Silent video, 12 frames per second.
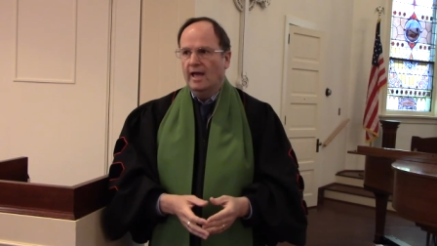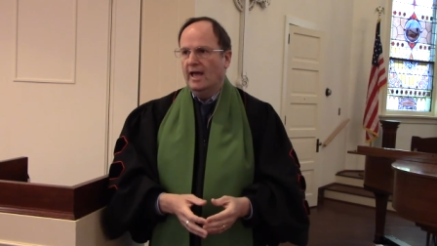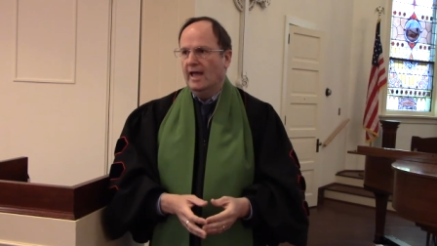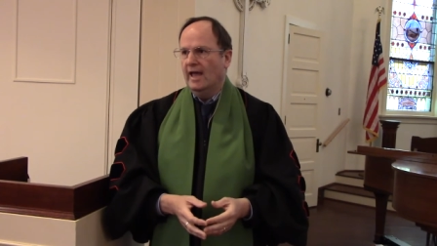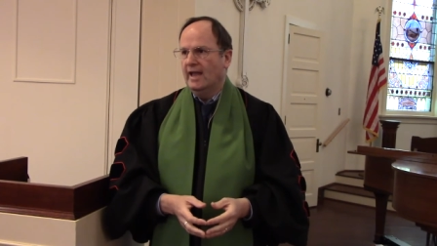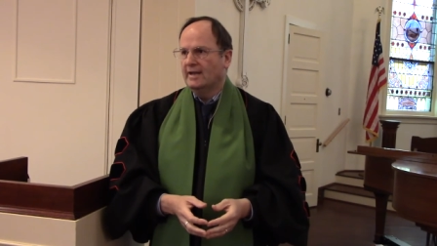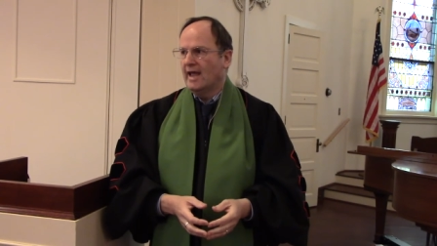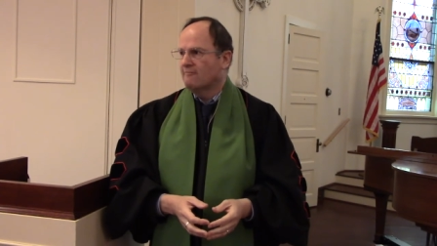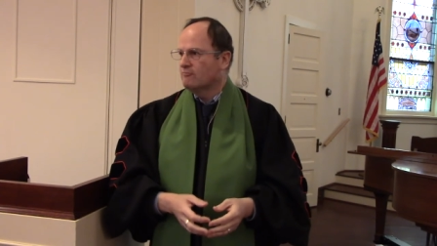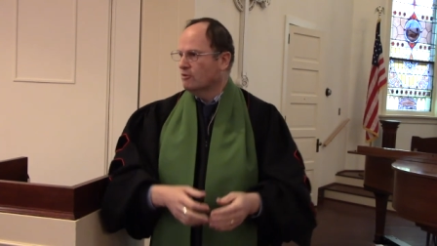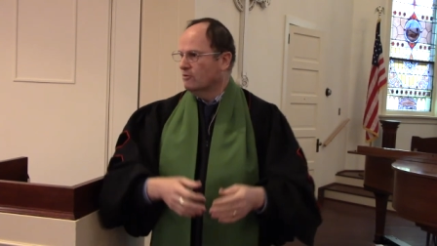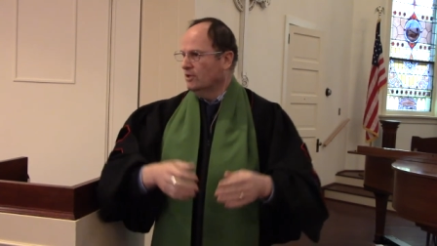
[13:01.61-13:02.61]
And
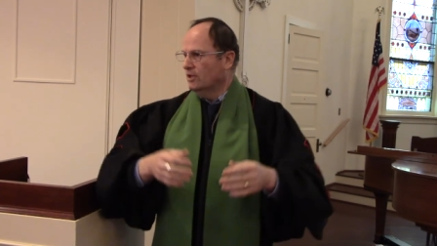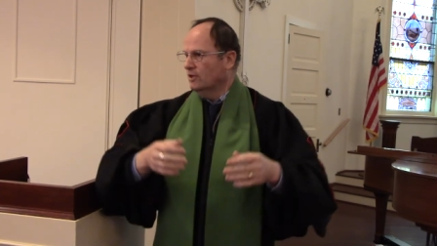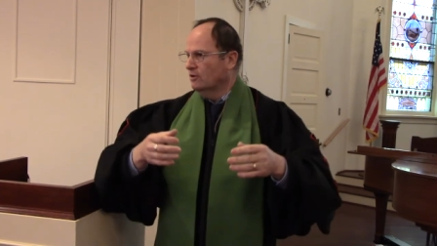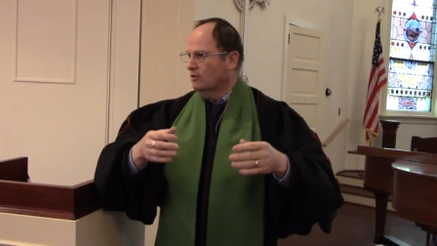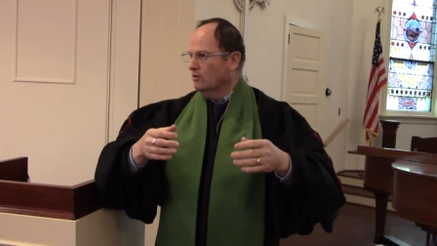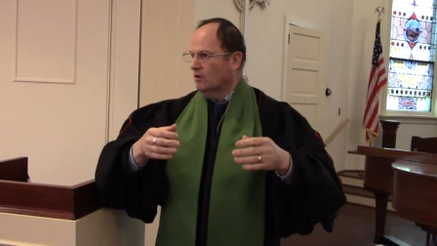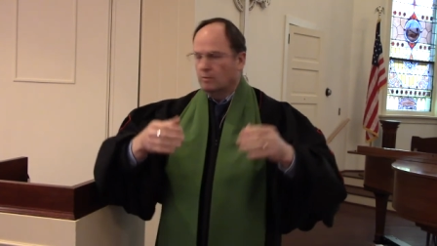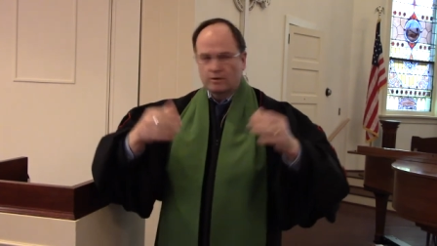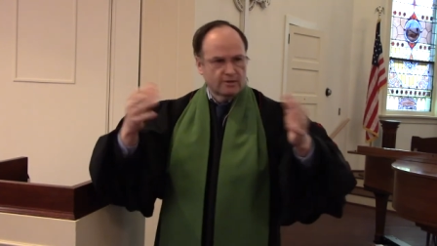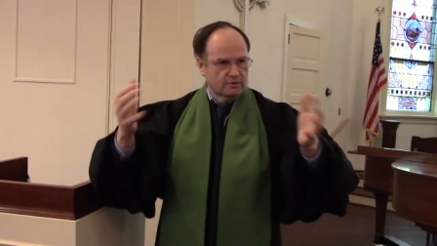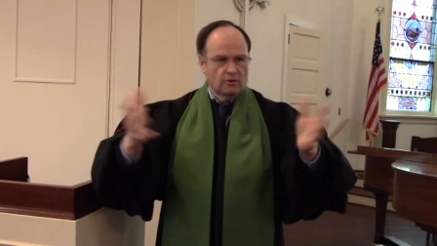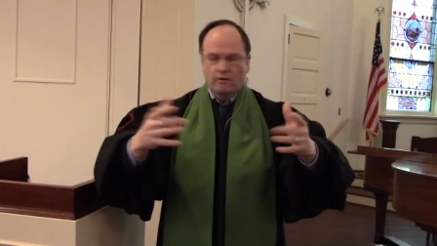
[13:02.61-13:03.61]
after the
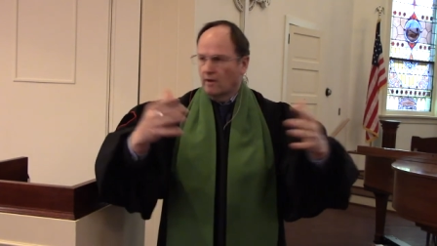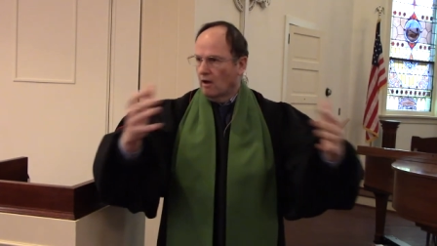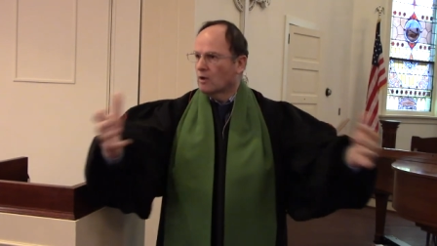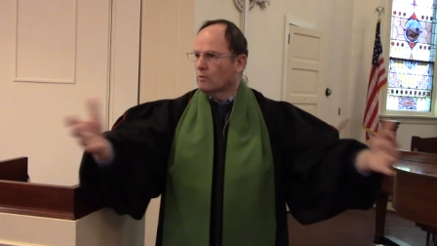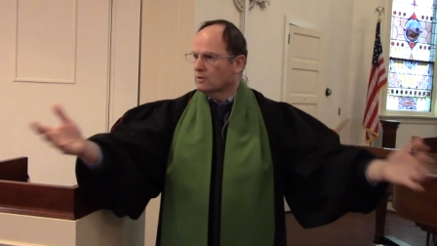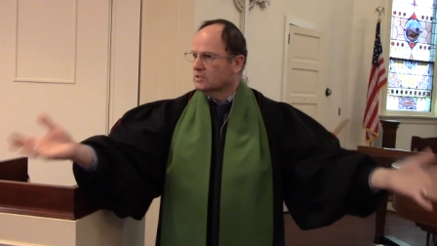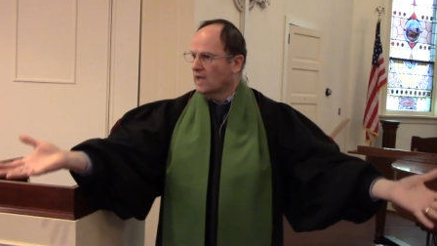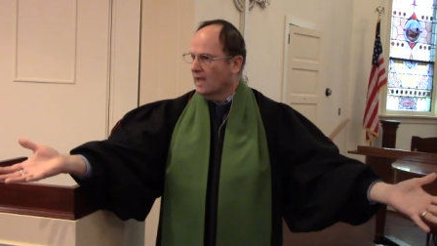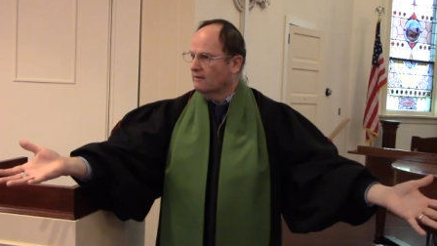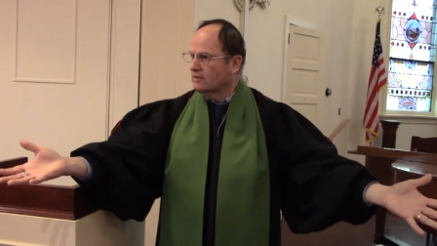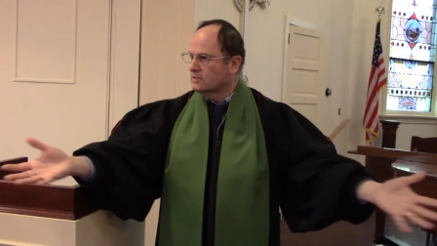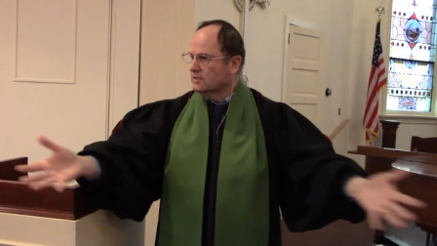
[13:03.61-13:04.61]
obligatory awkward
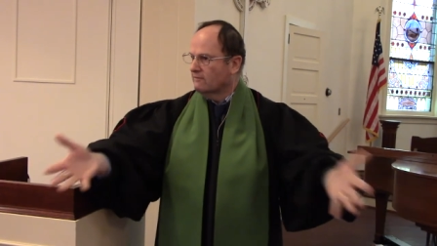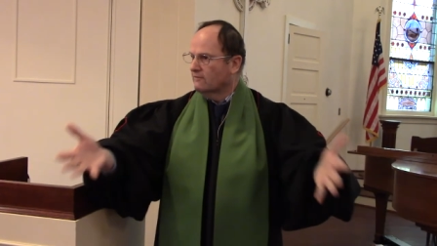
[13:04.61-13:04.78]
silence that